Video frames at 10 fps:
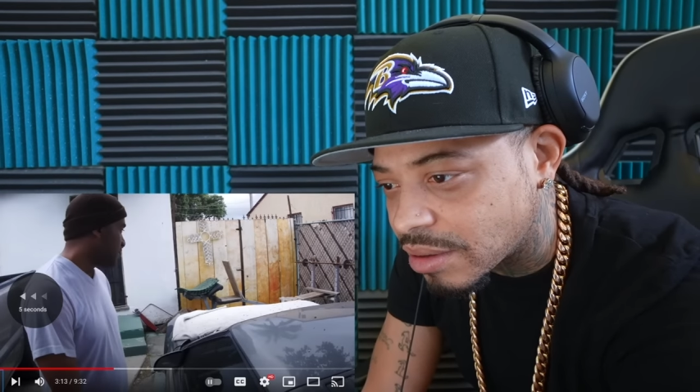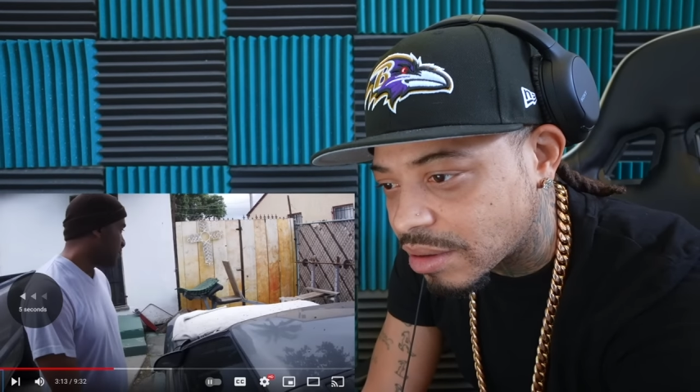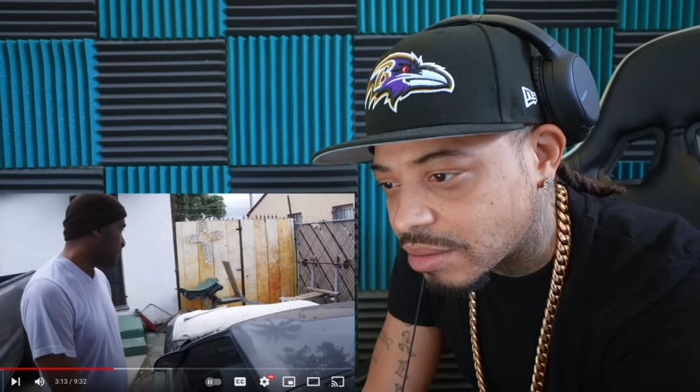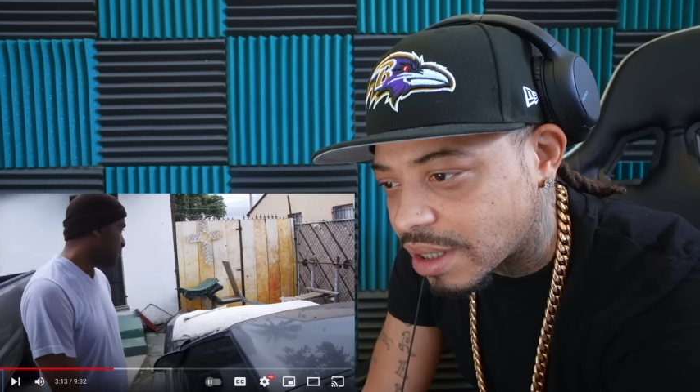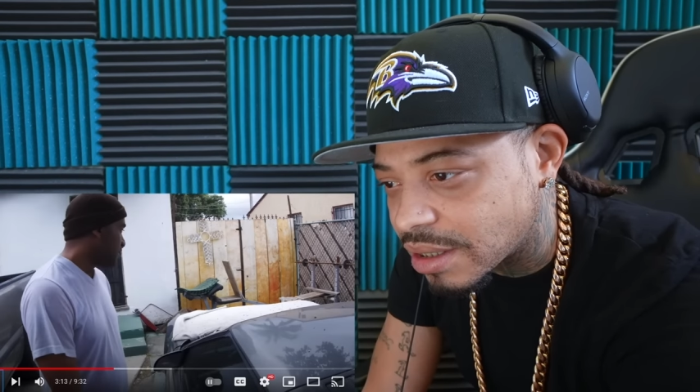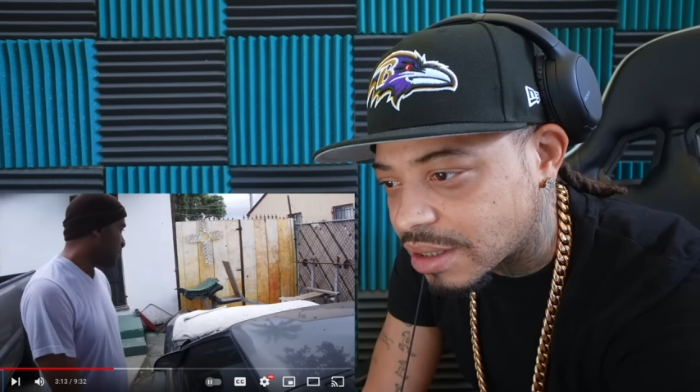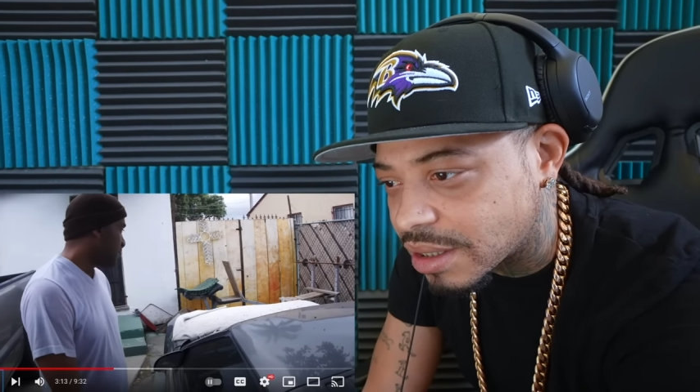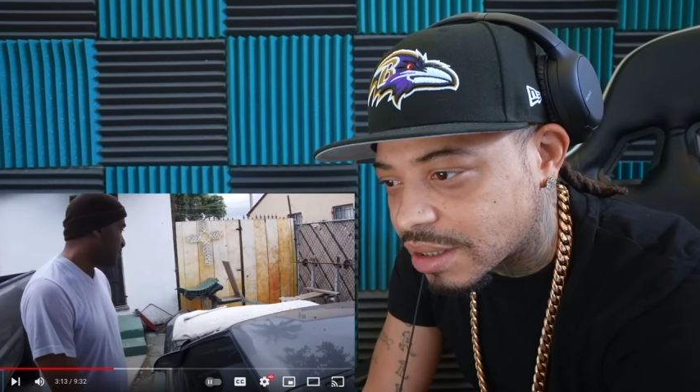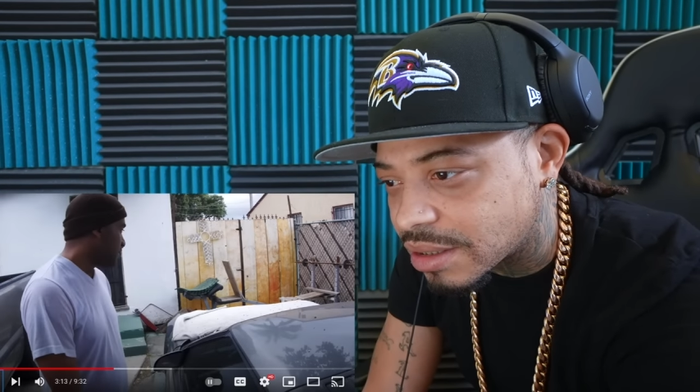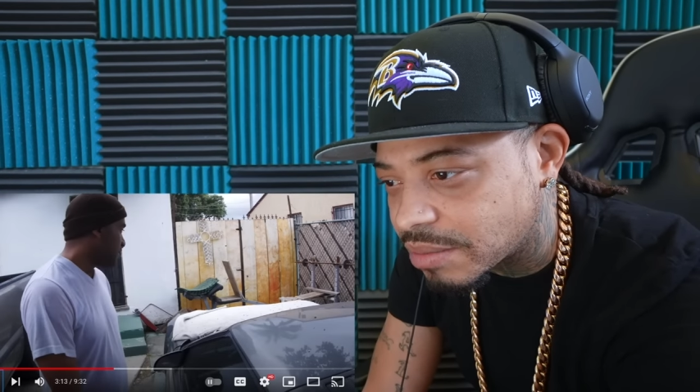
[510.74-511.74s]
Nobody look
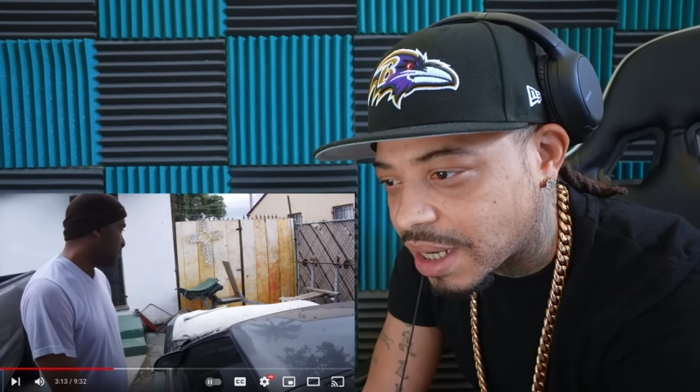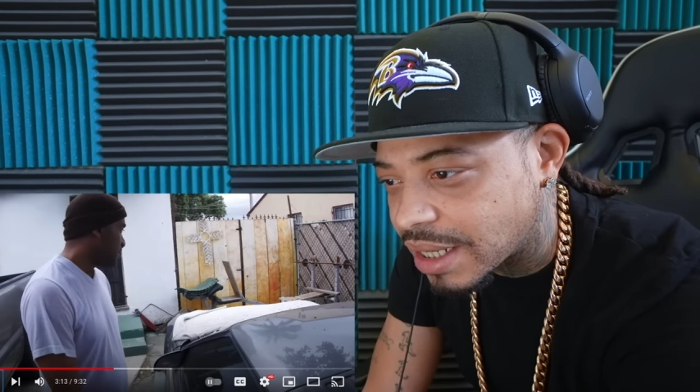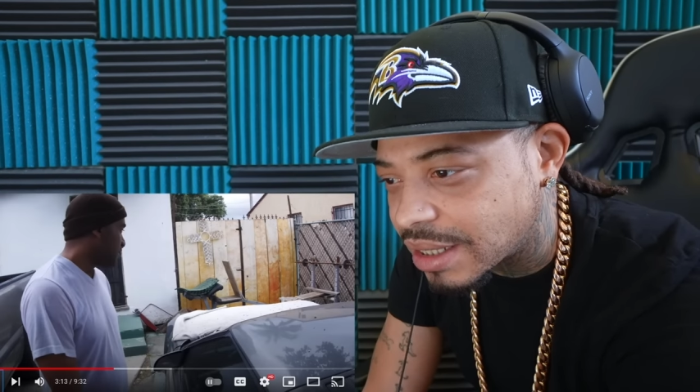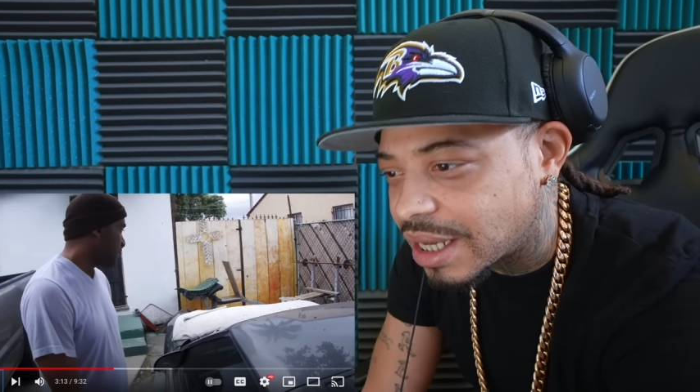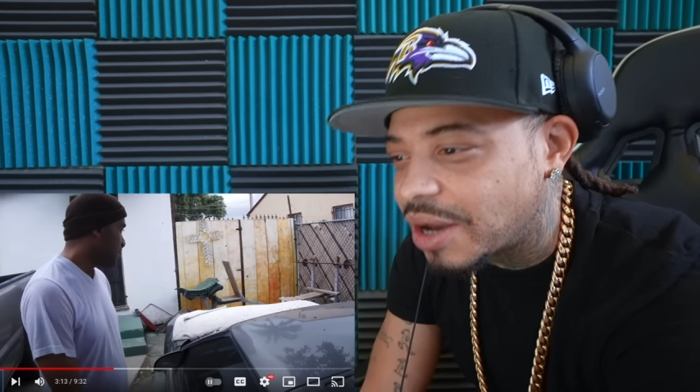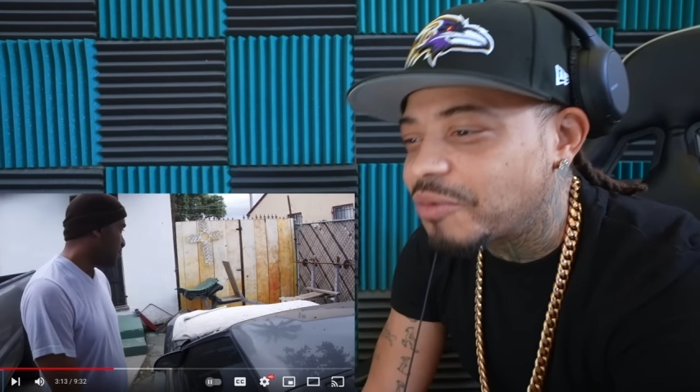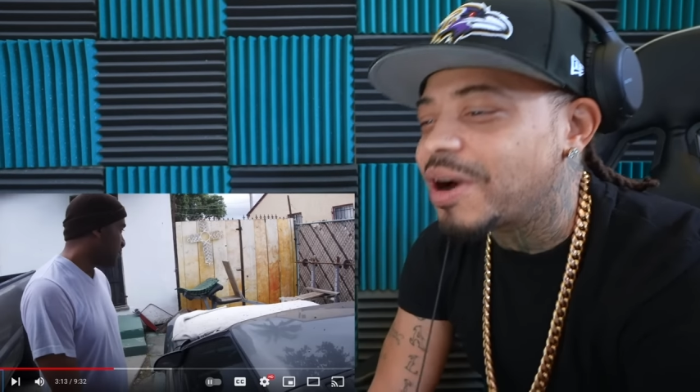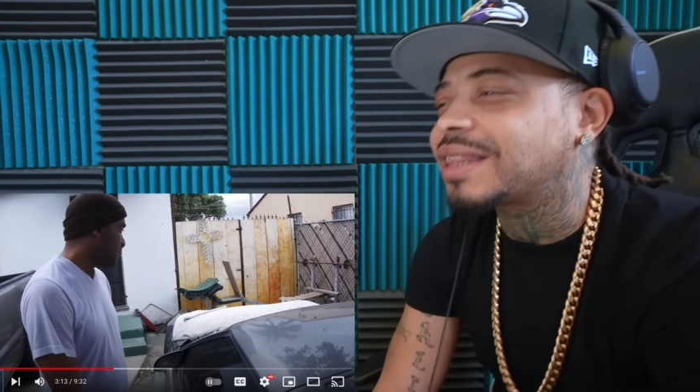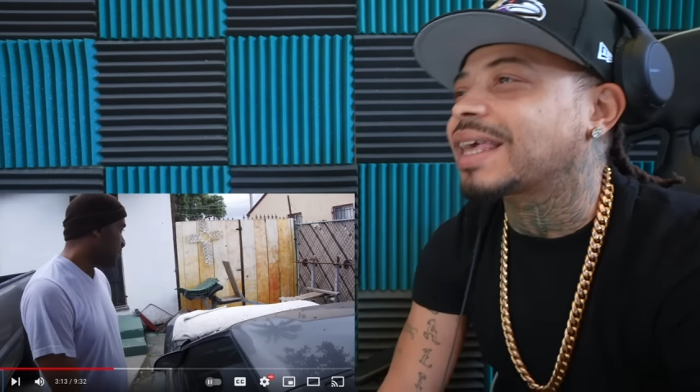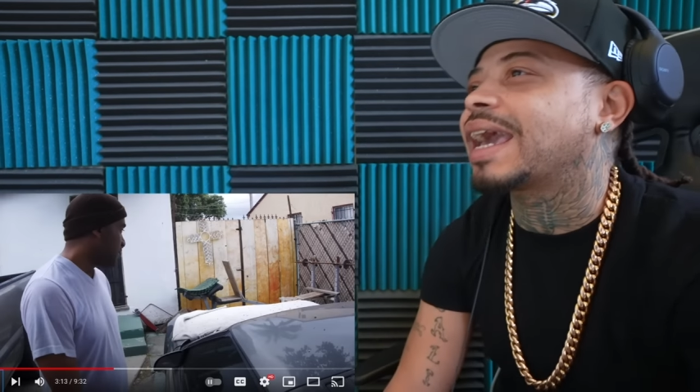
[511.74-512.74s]
at his body.
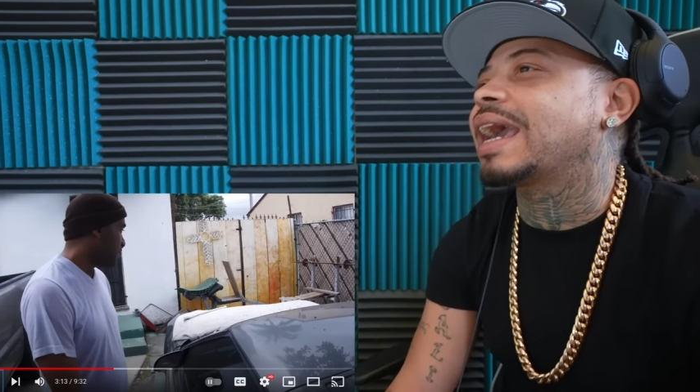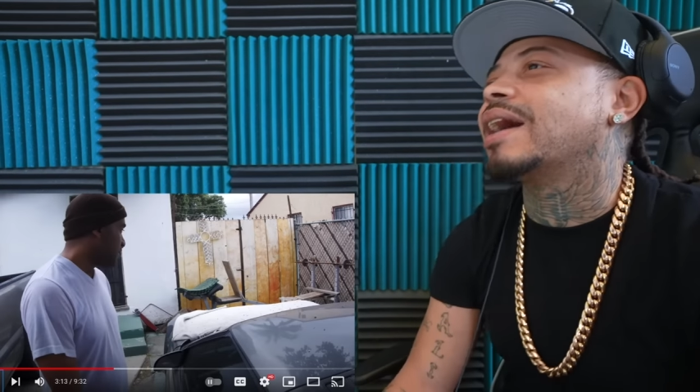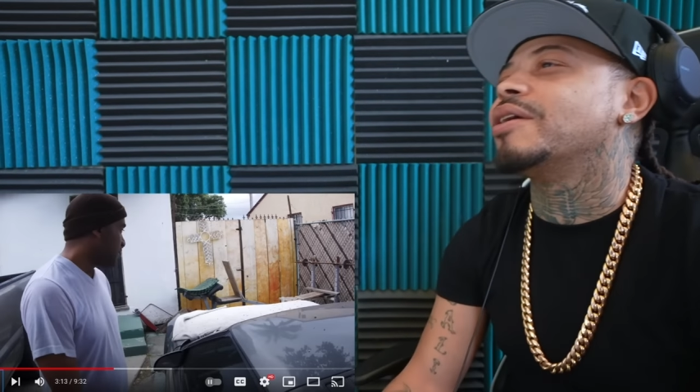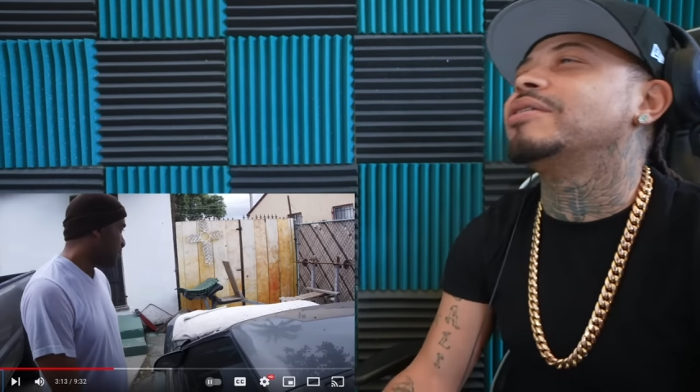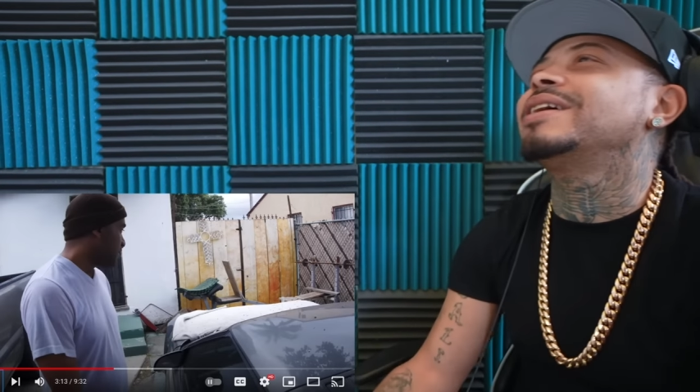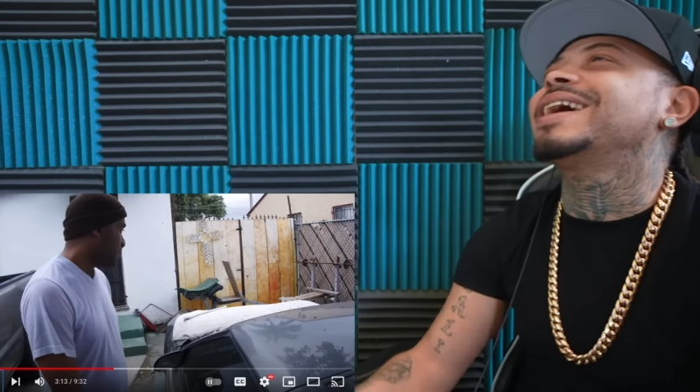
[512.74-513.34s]
What the hell?